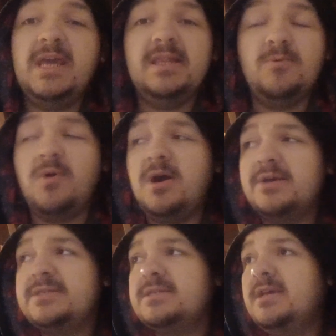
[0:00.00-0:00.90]
daily
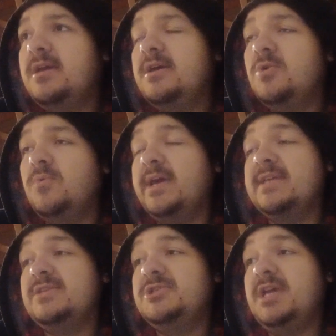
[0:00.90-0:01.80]
walks when I
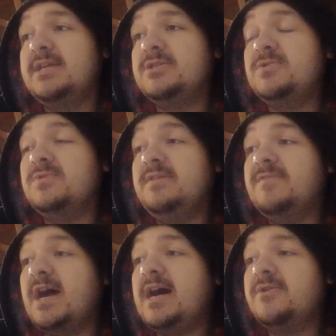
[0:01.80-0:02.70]
get the chance to
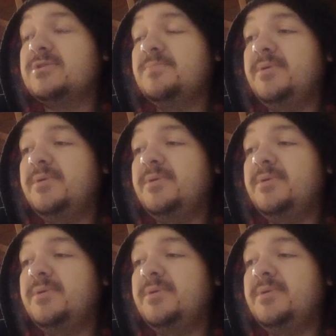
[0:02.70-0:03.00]
leave the house.